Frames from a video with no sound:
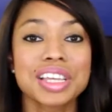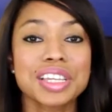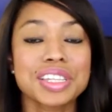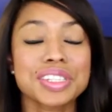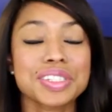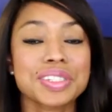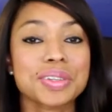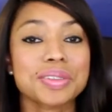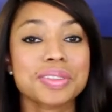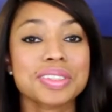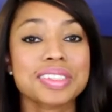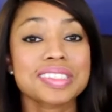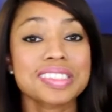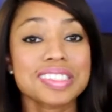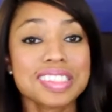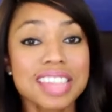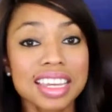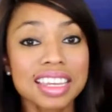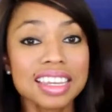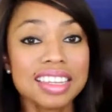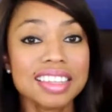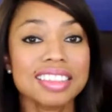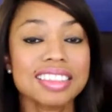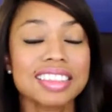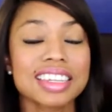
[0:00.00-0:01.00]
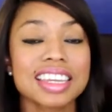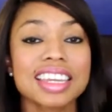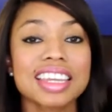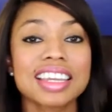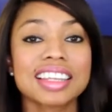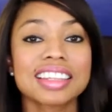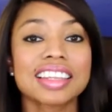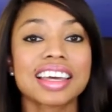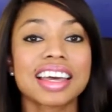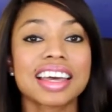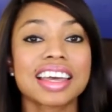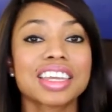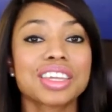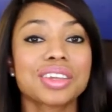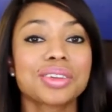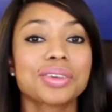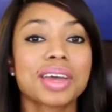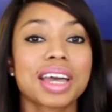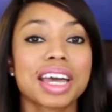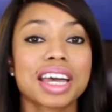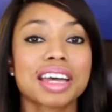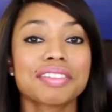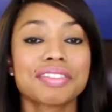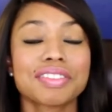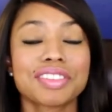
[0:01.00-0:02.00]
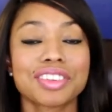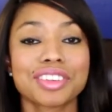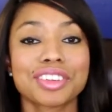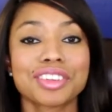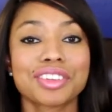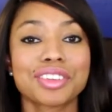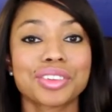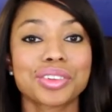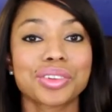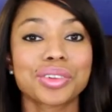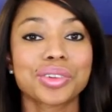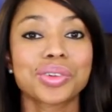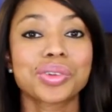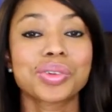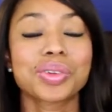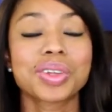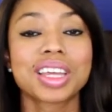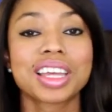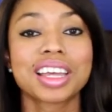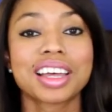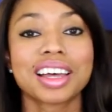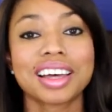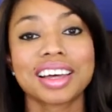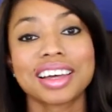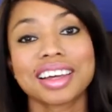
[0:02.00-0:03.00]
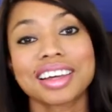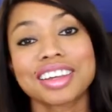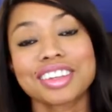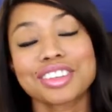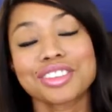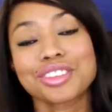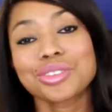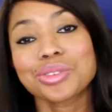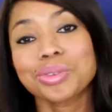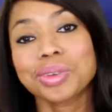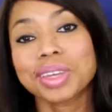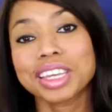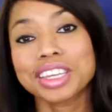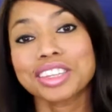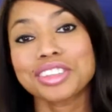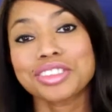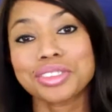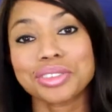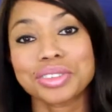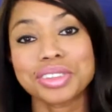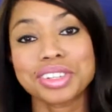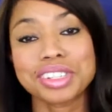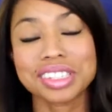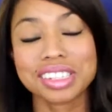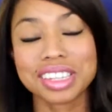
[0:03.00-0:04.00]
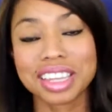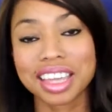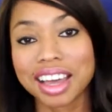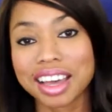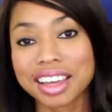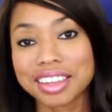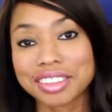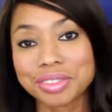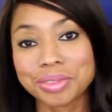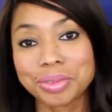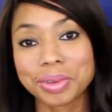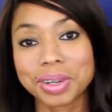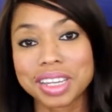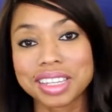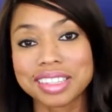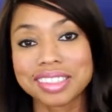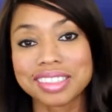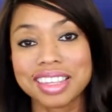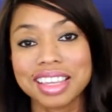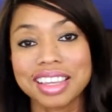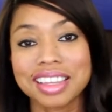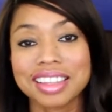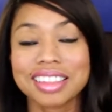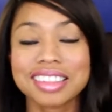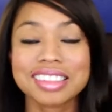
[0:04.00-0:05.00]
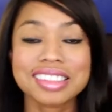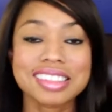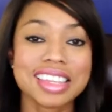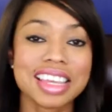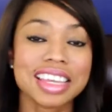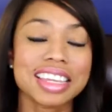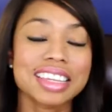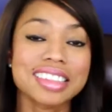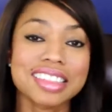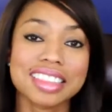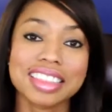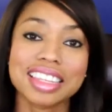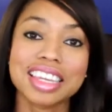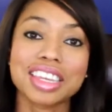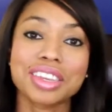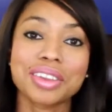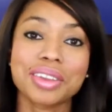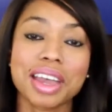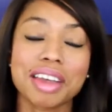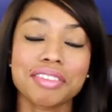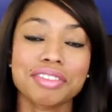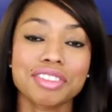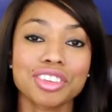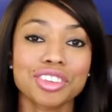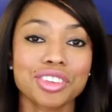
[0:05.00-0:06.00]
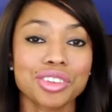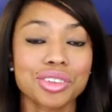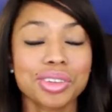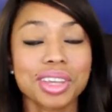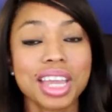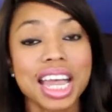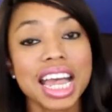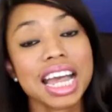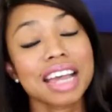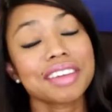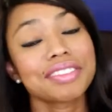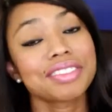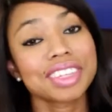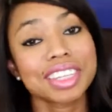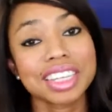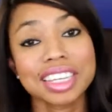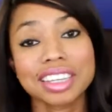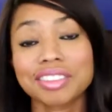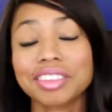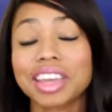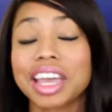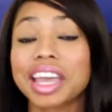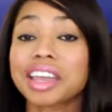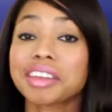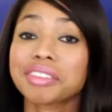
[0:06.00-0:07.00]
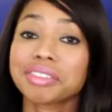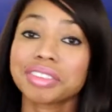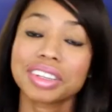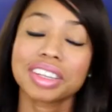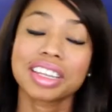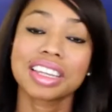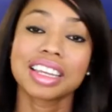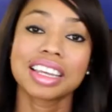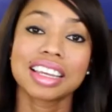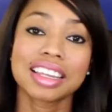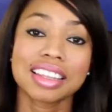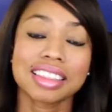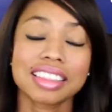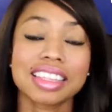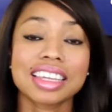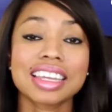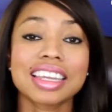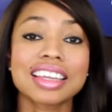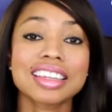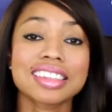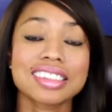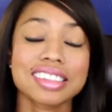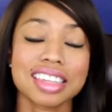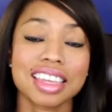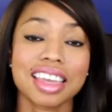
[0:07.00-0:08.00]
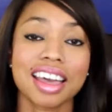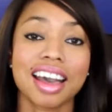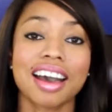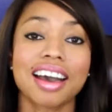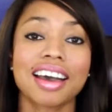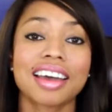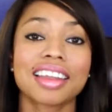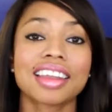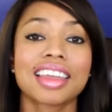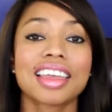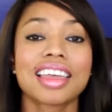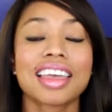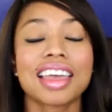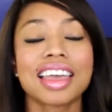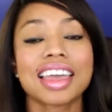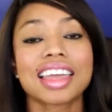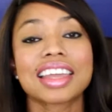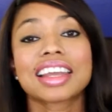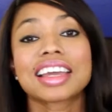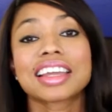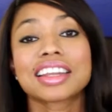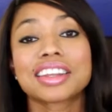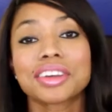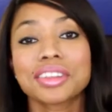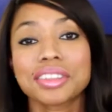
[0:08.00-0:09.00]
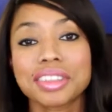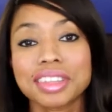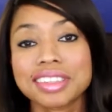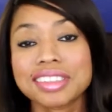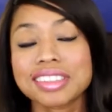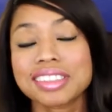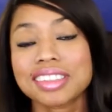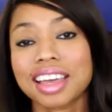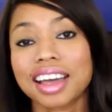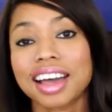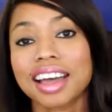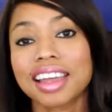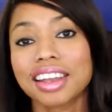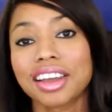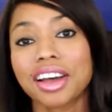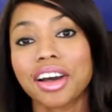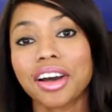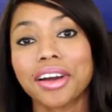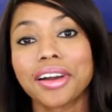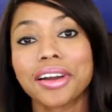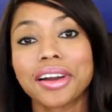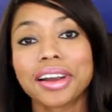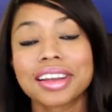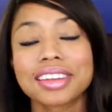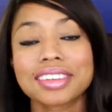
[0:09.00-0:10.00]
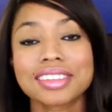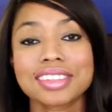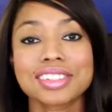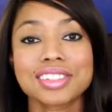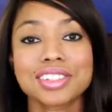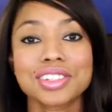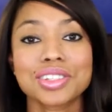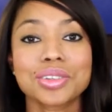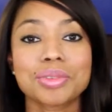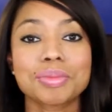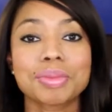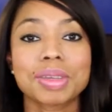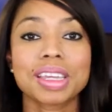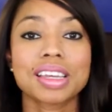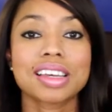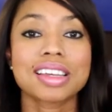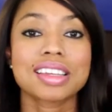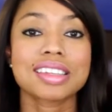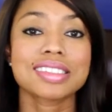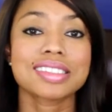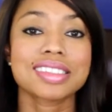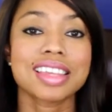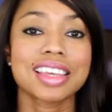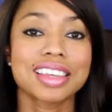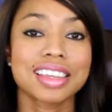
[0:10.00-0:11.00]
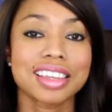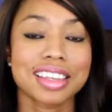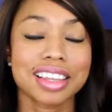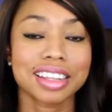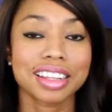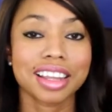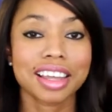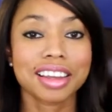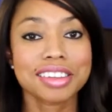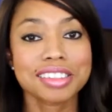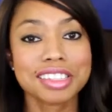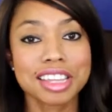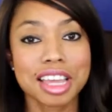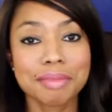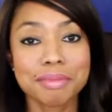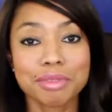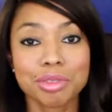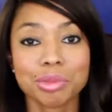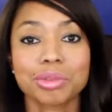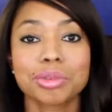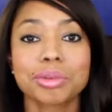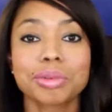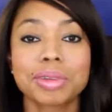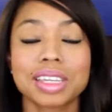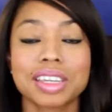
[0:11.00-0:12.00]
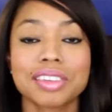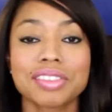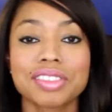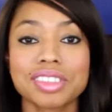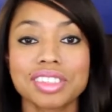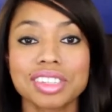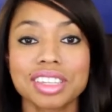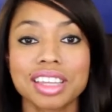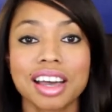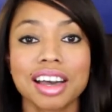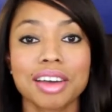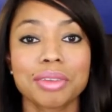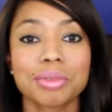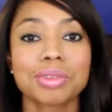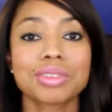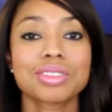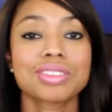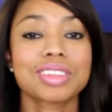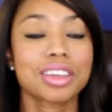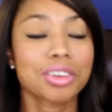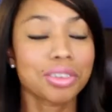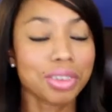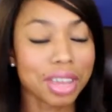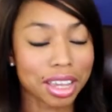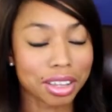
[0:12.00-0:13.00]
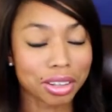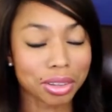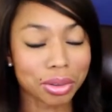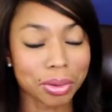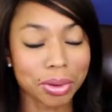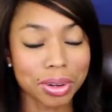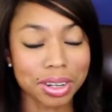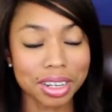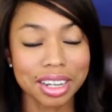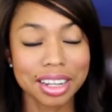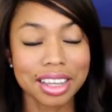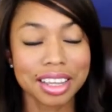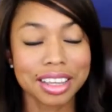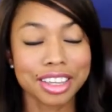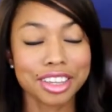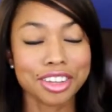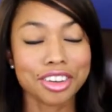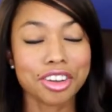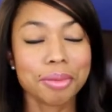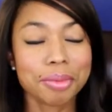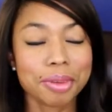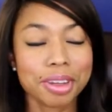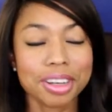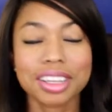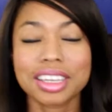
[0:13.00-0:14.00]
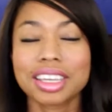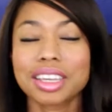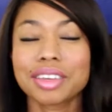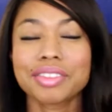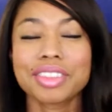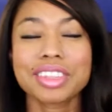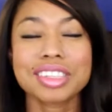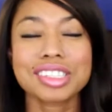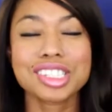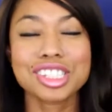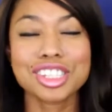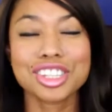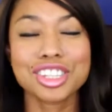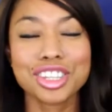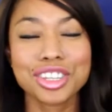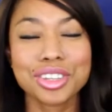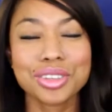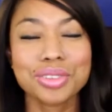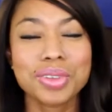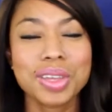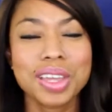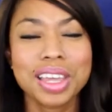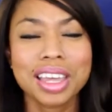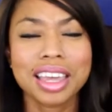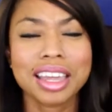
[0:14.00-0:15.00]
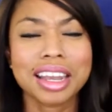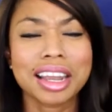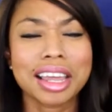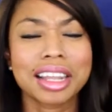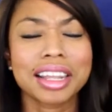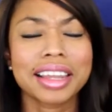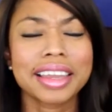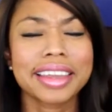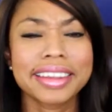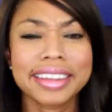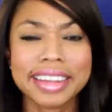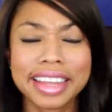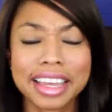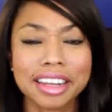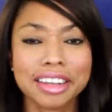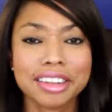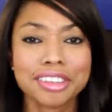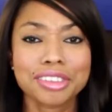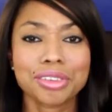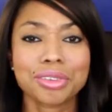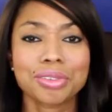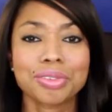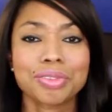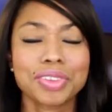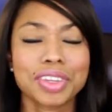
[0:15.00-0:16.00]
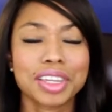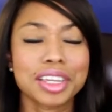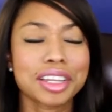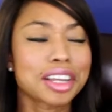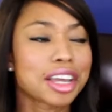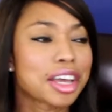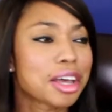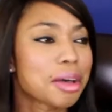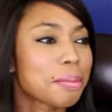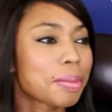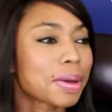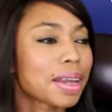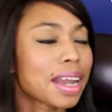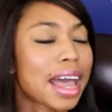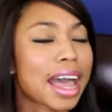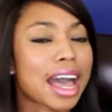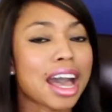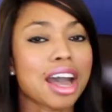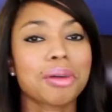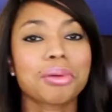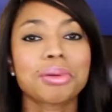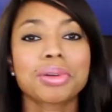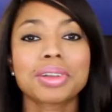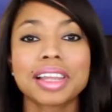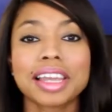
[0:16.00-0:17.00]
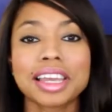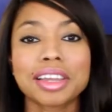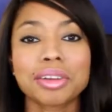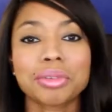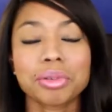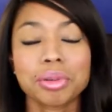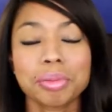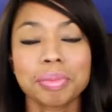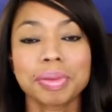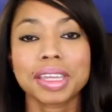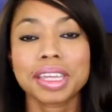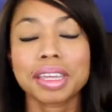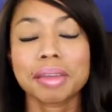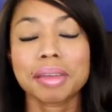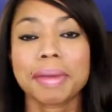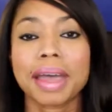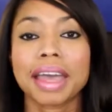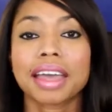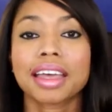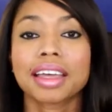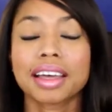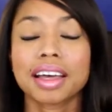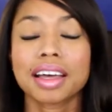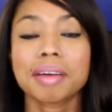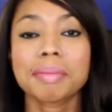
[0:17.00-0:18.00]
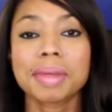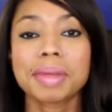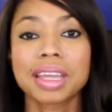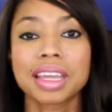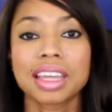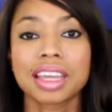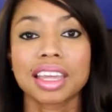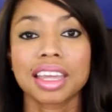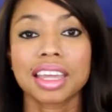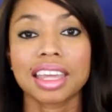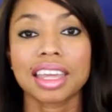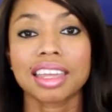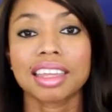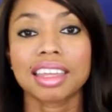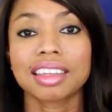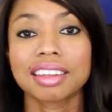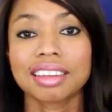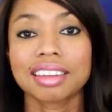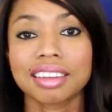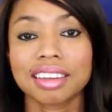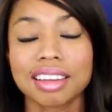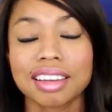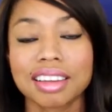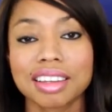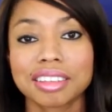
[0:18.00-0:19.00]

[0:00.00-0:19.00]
So the second thing that you have to do to enter into God's rest, the second thing you have to do, you have to give everything to God. And I know that's kind of hard to do, because a lot of times we'll give it to God. We'll say, okay, Lord, you know, I'm going to give this to you, and I lay it down at your feet. But an hour later, we pick it back up, and,